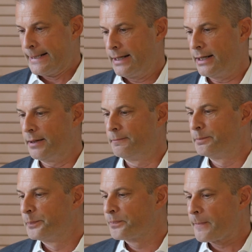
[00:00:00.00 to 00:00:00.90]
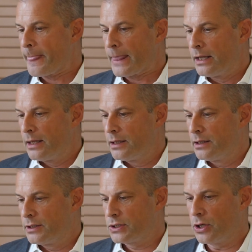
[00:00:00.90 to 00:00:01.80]
And
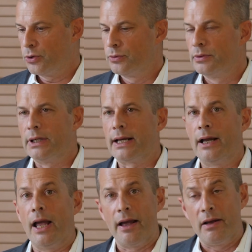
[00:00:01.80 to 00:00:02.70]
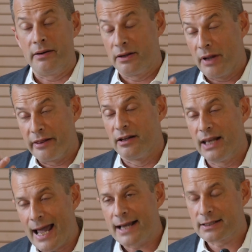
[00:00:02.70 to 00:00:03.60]
the
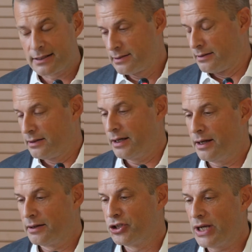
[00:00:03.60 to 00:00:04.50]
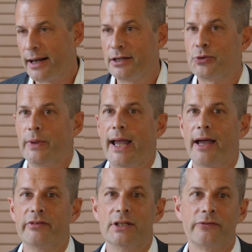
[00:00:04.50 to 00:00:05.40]
last challenge we
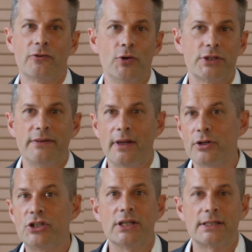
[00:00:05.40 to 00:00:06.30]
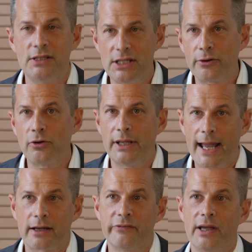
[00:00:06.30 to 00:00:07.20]
have is, of course, that there is just a general
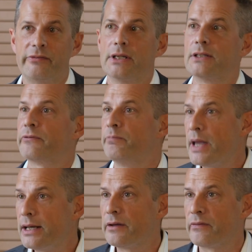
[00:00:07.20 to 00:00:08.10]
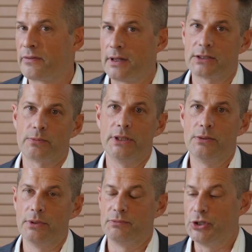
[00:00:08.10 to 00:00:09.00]
lack of evidence of many of the things that we
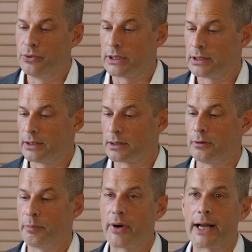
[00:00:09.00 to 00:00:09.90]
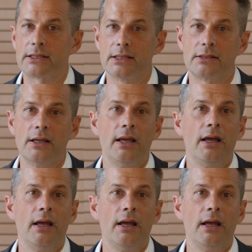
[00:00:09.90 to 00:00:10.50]
do in clinical practice.